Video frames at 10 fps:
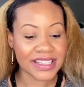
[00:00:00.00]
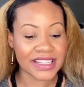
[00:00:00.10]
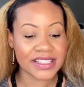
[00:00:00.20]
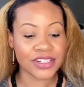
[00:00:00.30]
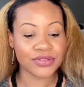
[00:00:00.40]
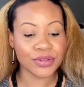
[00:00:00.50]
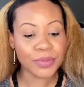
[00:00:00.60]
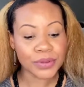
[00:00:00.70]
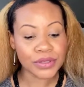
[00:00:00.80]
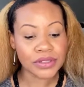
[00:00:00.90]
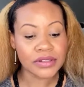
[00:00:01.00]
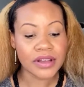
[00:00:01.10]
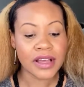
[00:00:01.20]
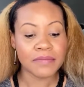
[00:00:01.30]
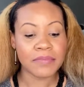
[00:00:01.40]
it's a triple
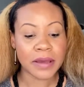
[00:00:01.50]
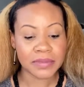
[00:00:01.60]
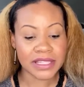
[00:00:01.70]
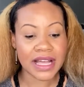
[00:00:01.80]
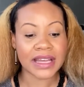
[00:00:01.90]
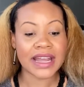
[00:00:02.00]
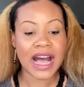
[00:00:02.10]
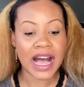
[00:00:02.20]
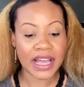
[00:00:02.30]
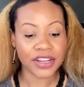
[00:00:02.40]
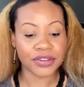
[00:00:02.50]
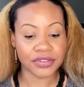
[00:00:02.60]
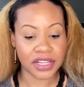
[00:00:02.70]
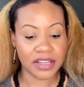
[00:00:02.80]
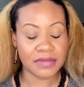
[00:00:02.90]
peptide eye
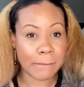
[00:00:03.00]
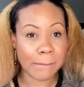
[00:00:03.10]
cream.